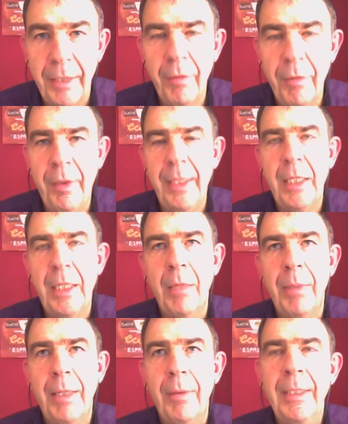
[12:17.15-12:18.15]
So if you think
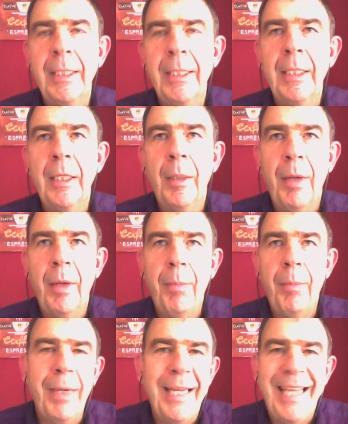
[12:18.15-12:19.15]
about
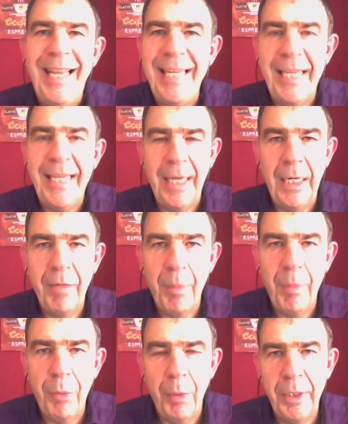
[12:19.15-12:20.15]
buying any kind of a
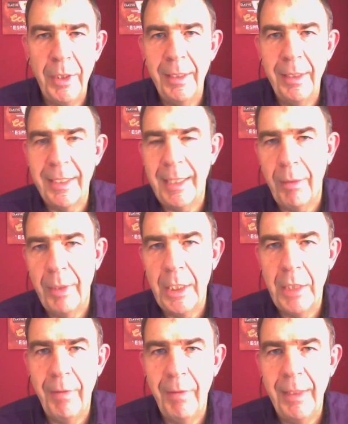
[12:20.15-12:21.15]
property in the
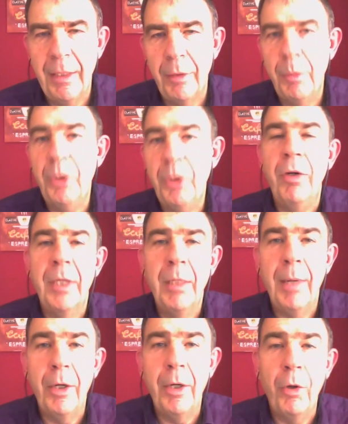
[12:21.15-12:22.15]
southeast of England, we were talking
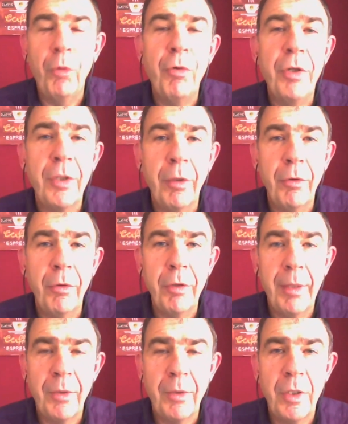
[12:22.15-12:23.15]
about hundreds and hundreds
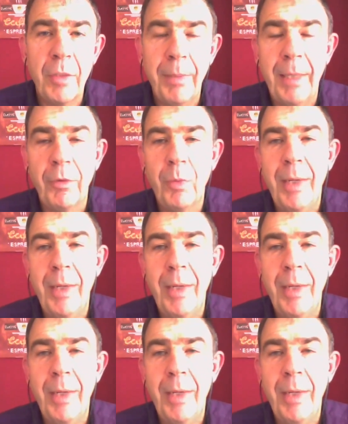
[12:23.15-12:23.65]
of thousands of pounds.